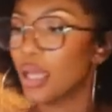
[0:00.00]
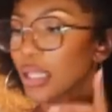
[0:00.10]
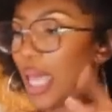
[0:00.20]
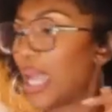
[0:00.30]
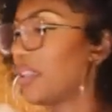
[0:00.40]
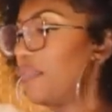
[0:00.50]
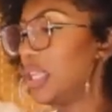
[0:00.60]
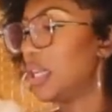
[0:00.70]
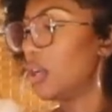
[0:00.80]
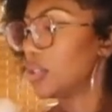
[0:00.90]
Like the
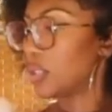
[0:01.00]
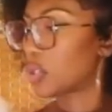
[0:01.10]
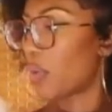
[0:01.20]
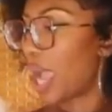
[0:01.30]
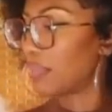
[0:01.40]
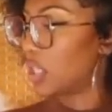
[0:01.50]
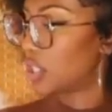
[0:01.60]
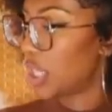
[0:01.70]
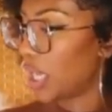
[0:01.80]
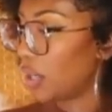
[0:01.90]
video, subscribe to the channel,